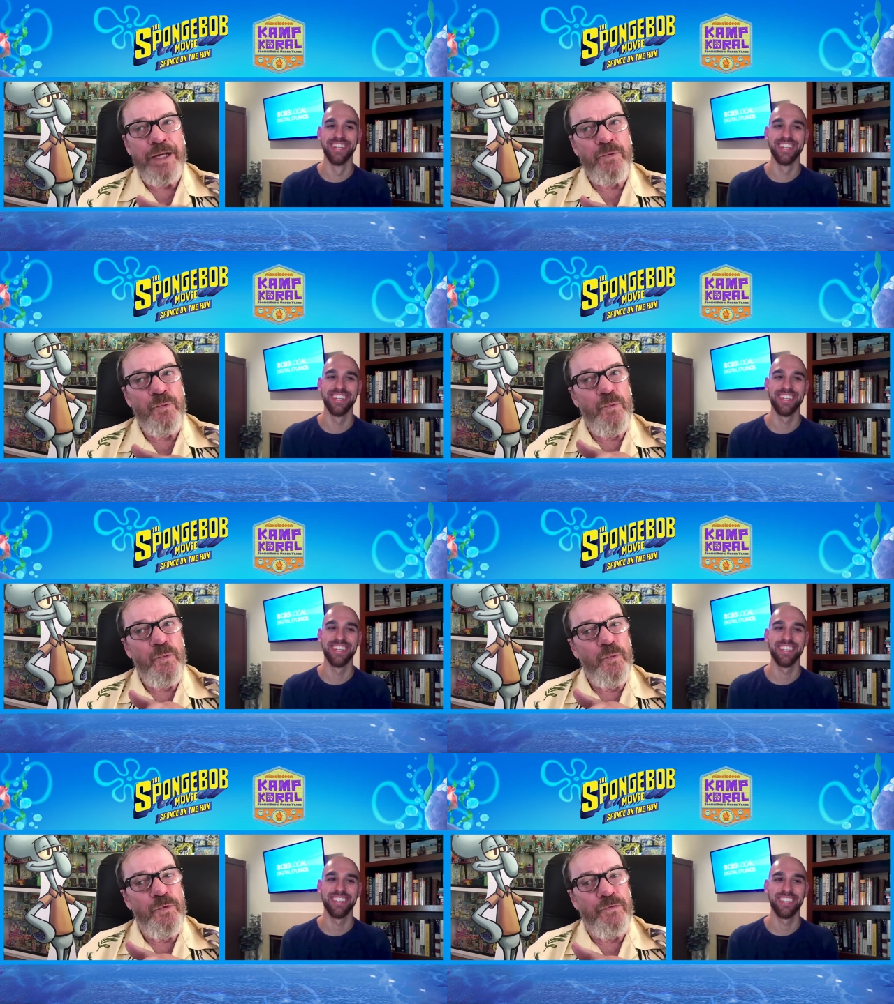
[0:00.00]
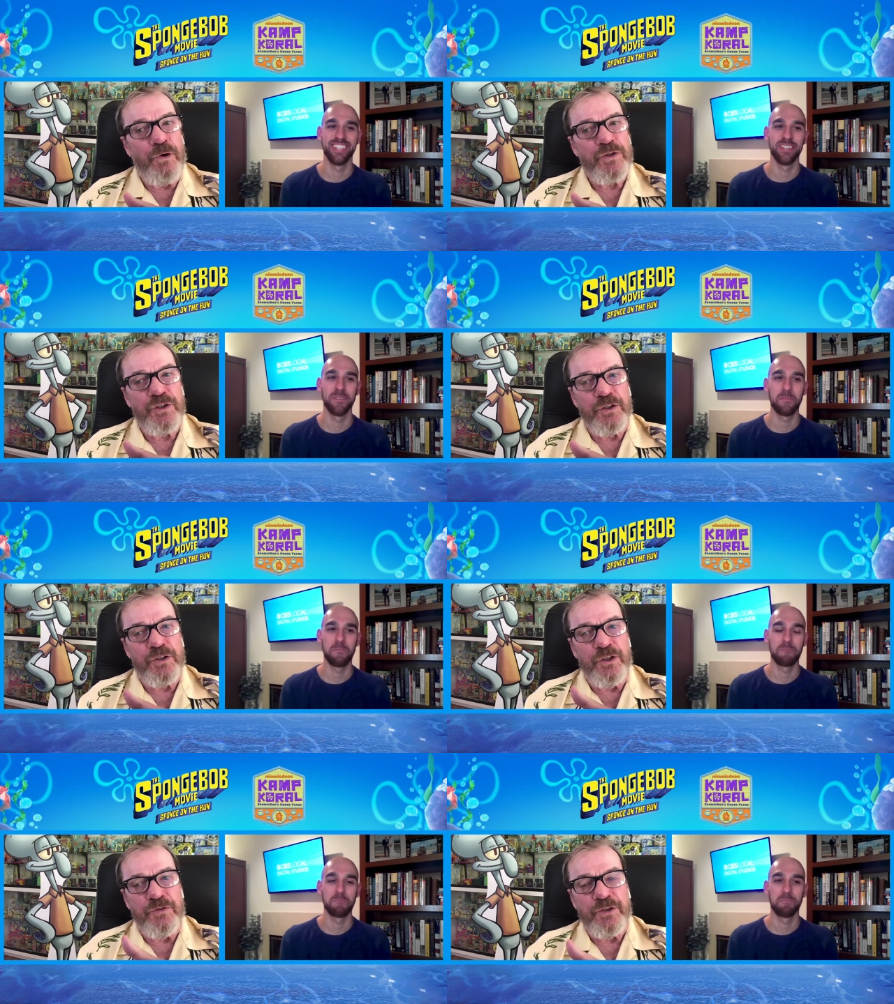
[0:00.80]
Speaker 1: when the first
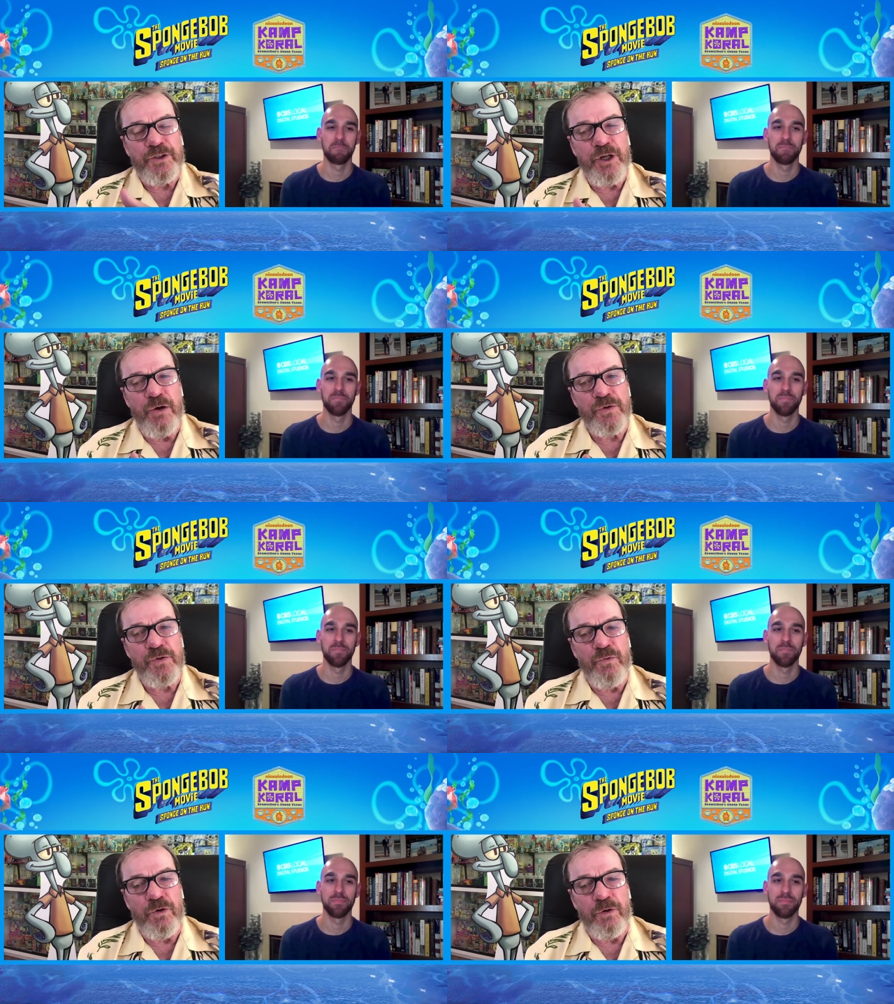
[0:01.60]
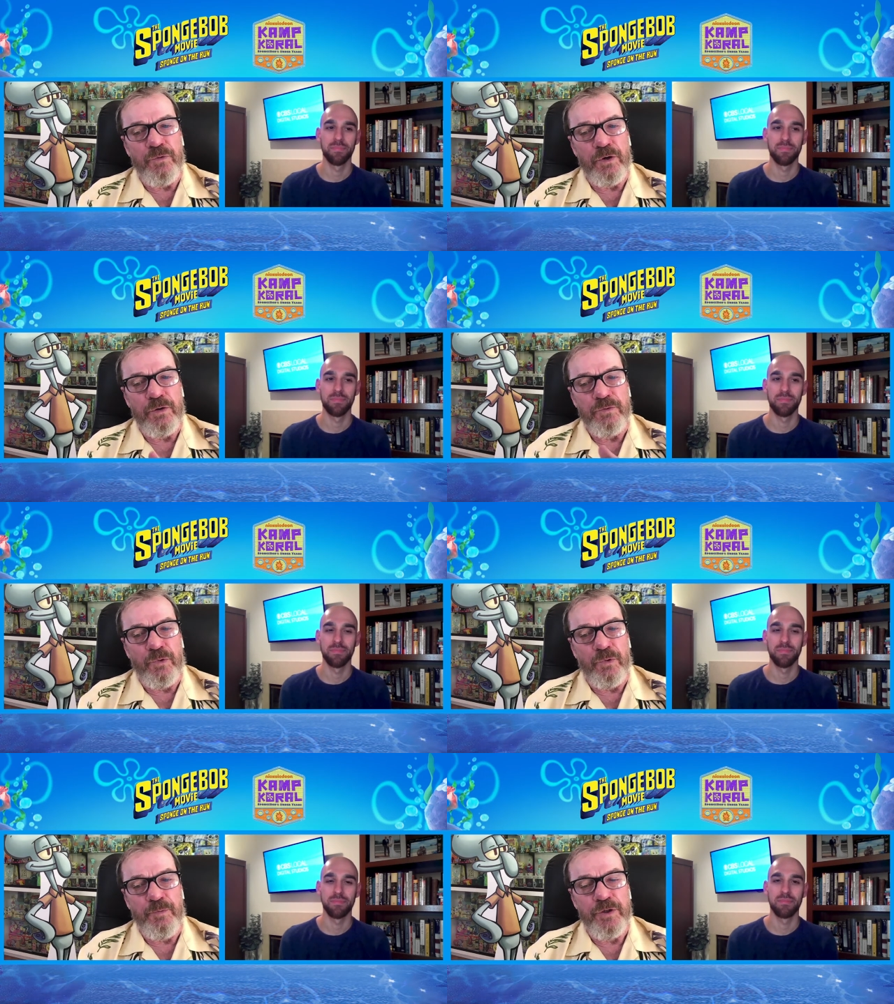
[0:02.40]
uh, shows were, were,
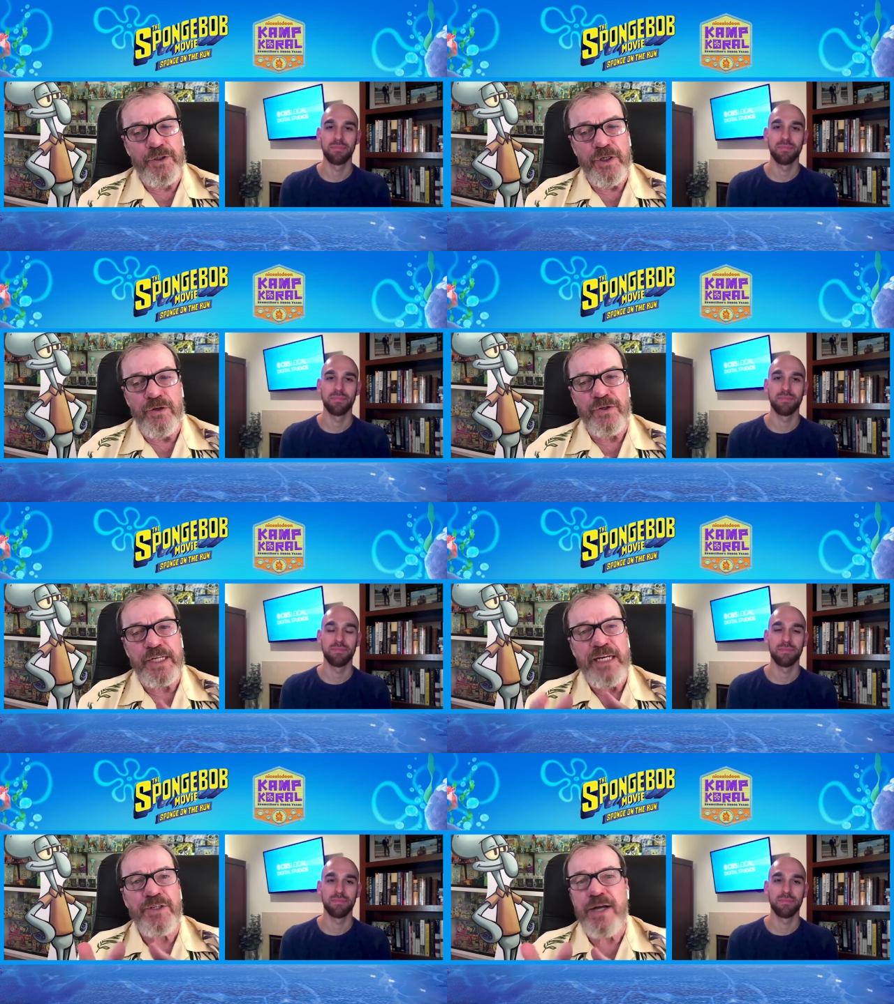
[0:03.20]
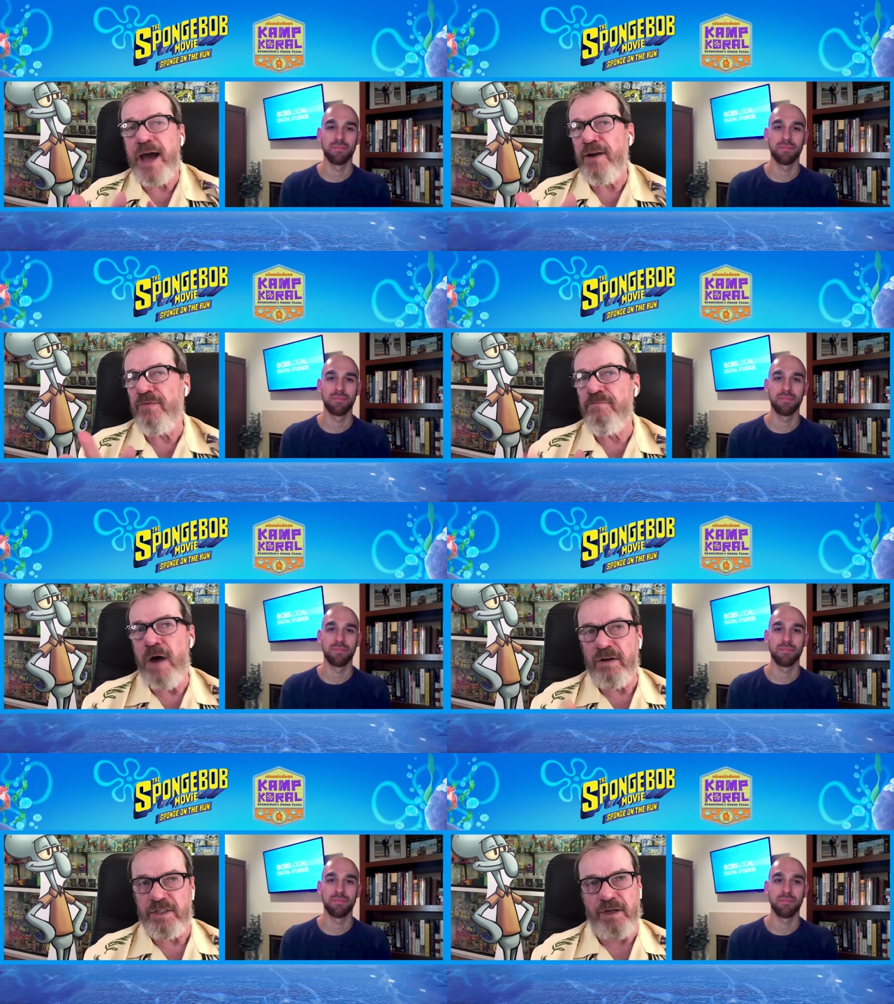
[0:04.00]
were produced, he was kind of
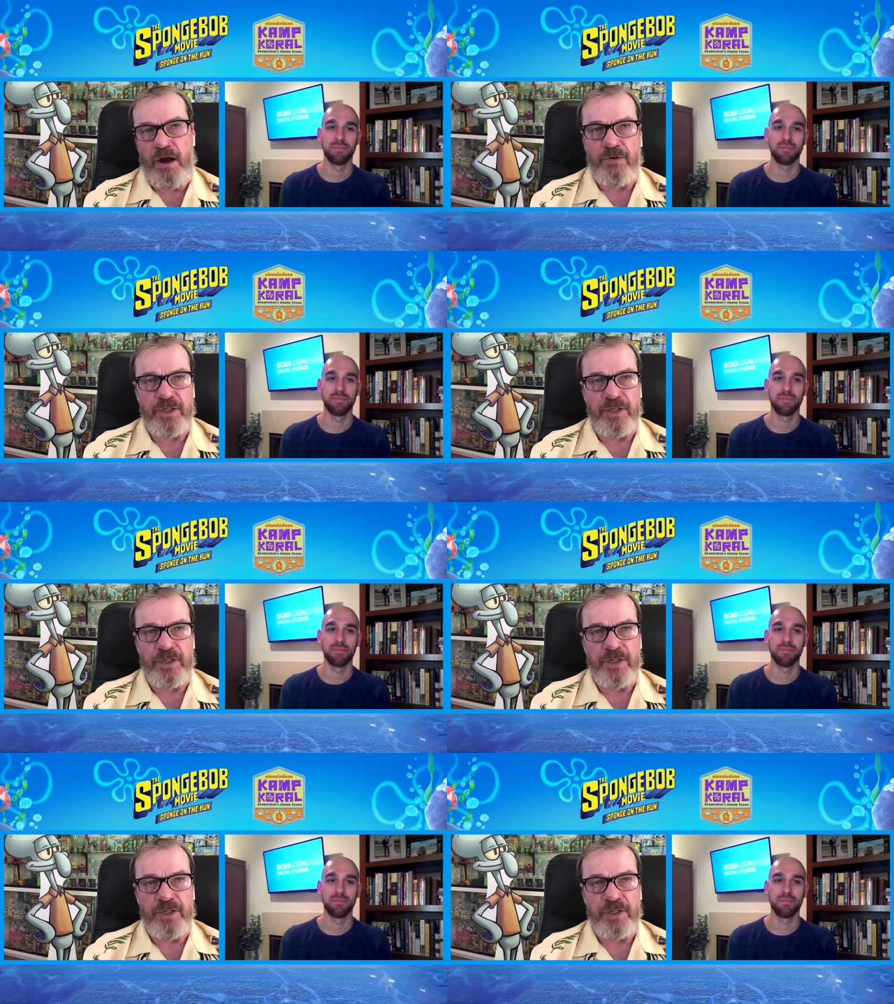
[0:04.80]
monotone.